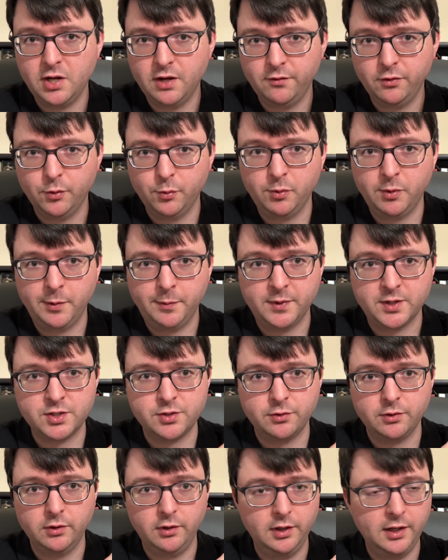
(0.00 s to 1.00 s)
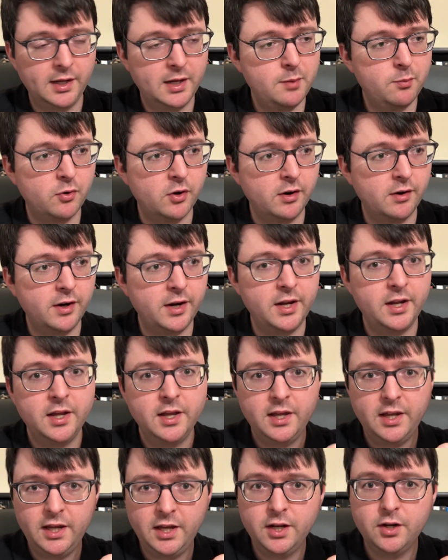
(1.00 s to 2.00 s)
of the Republic serial library
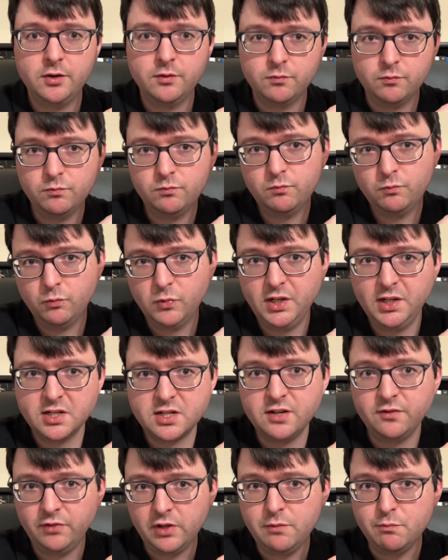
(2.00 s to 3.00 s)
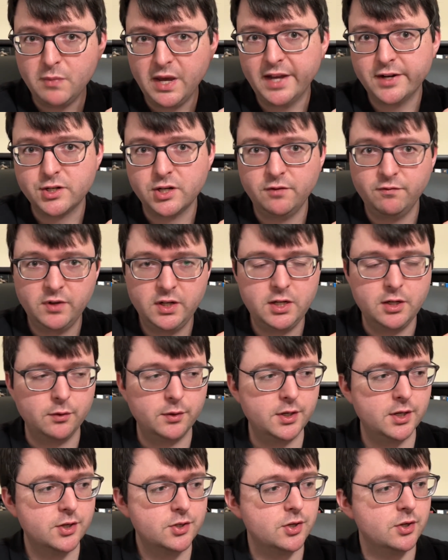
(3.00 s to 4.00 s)
in relatively matching video
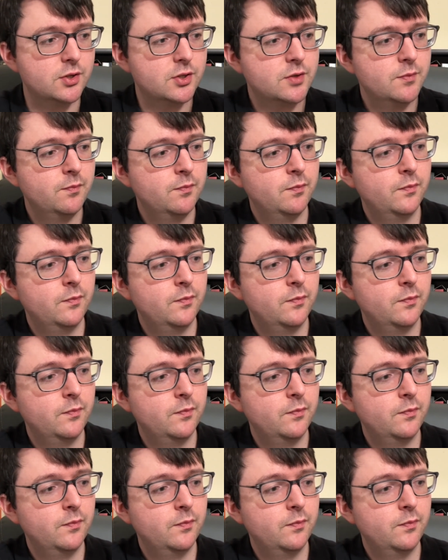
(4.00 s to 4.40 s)
editions.